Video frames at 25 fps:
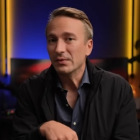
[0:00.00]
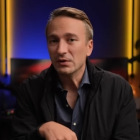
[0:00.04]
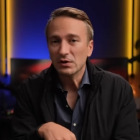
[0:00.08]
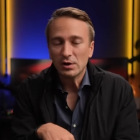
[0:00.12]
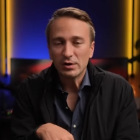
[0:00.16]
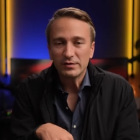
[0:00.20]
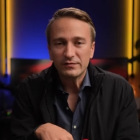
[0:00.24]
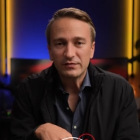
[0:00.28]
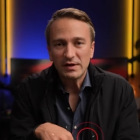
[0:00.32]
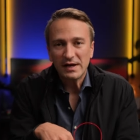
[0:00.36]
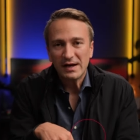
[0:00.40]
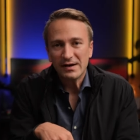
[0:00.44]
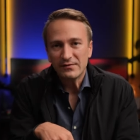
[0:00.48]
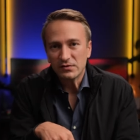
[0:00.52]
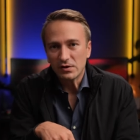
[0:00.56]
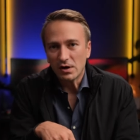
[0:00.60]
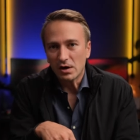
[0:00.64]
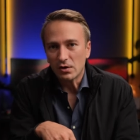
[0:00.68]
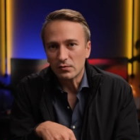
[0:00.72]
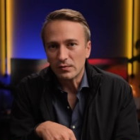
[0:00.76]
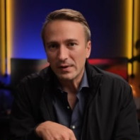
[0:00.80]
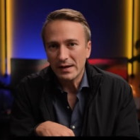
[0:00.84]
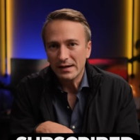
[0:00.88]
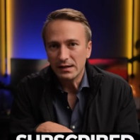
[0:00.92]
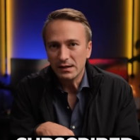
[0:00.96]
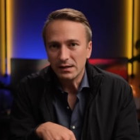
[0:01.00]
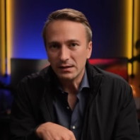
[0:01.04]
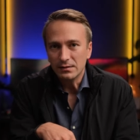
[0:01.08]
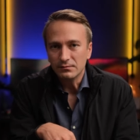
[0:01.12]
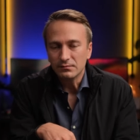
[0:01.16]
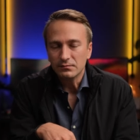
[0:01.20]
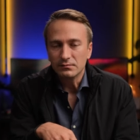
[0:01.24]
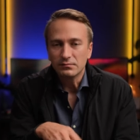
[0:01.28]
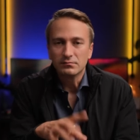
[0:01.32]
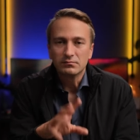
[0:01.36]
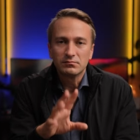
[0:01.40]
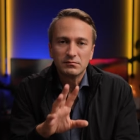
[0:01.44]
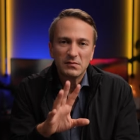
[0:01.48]
below if you haven't already.
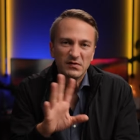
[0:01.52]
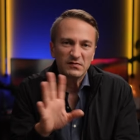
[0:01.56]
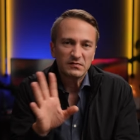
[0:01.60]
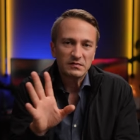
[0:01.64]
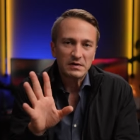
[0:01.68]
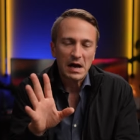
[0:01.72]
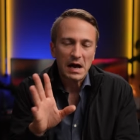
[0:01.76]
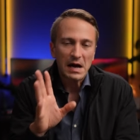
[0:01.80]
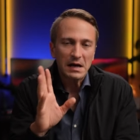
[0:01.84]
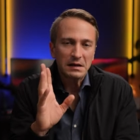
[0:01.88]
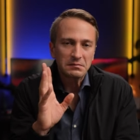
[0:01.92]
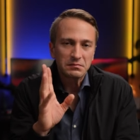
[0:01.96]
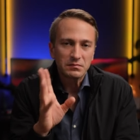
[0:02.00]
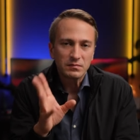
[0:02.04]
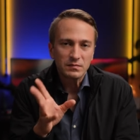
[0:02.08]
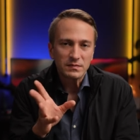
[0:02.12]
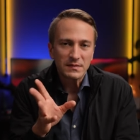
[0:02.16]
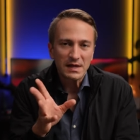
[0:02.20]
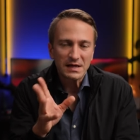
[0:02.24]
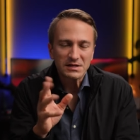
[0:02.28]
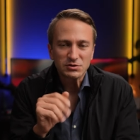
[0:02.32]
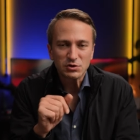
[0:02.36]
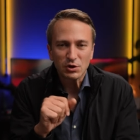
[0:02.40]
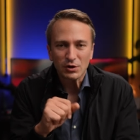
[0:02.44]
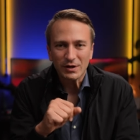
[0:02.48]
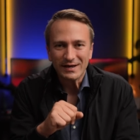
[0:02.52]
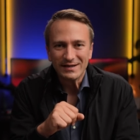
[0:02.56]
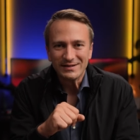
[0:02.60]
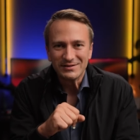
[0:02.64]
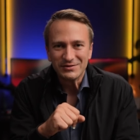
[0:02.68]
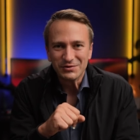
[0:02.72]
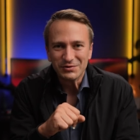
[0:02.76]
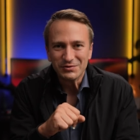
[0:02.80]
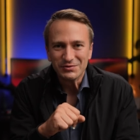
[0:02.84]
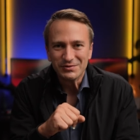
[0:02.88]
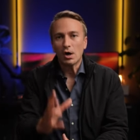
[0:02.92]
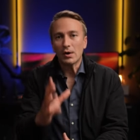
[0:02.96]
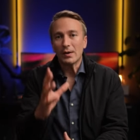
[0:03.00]
If not, that's okay
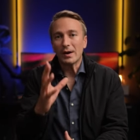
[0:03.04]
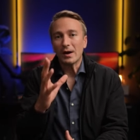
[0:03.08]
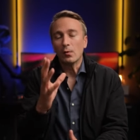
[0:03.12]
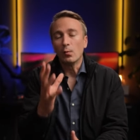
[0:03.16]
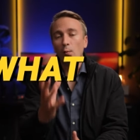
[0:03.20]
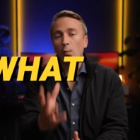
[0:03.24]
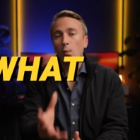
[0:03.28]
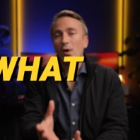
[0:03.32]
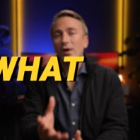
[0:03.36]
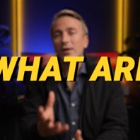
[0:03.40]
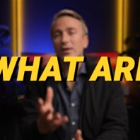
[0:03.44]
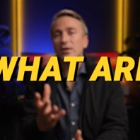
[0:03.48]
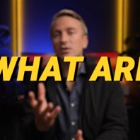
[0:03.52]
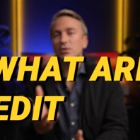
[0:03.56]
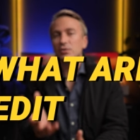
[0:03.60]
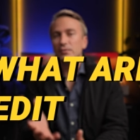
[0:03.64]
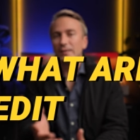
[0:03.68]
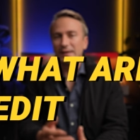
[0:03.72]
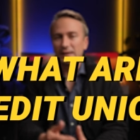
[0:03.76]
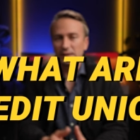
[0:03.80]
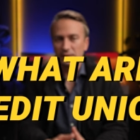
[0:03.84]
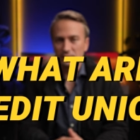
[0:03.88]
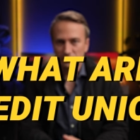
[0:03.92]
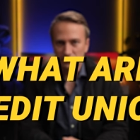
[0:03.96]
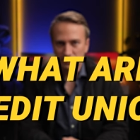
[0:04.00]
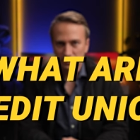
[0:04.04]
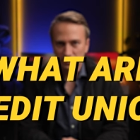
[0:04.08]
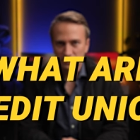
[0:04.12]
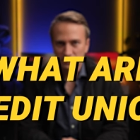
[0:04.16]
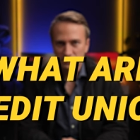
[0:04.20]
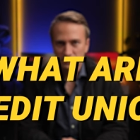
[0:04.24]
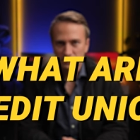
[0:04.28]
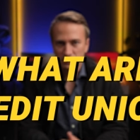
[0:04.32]
too. All right, what are credit unions?